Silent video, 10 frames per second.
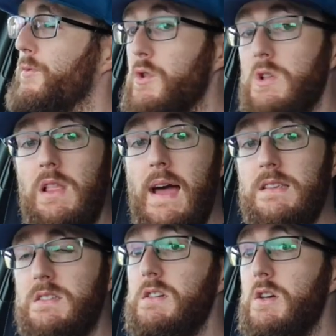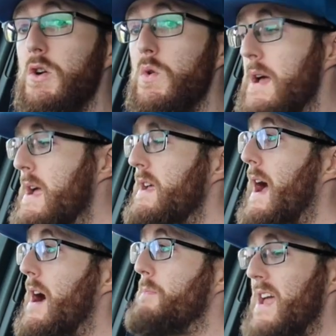for the lights to go,
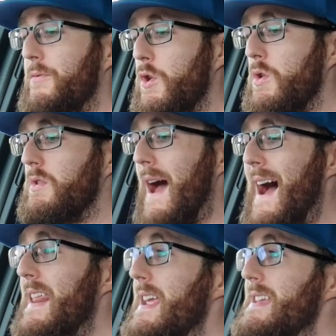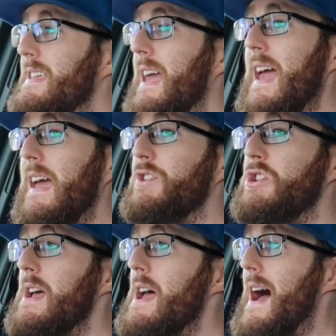if you had it
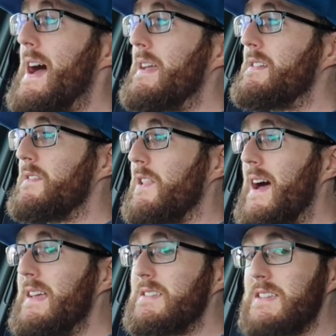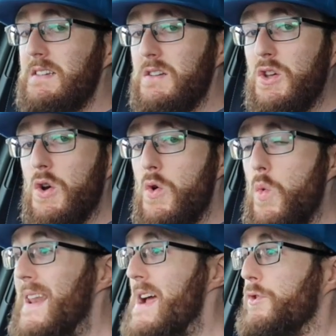engaged and the lights didn't go
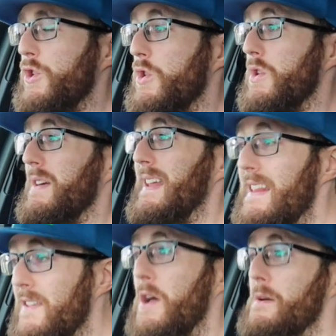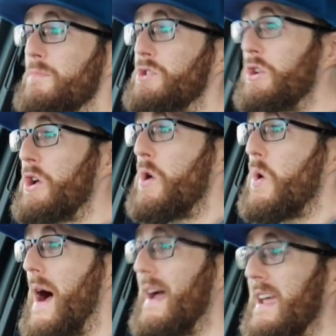whenever you needed them to
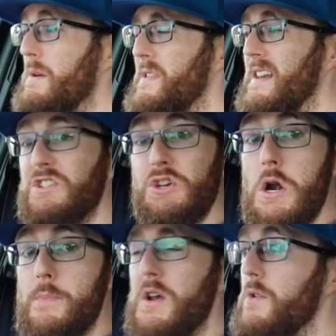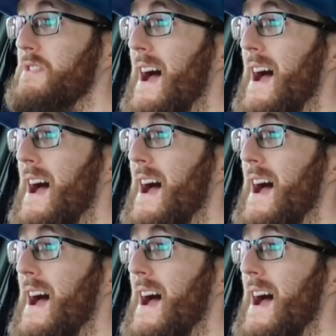go, i.e. within a certain amount of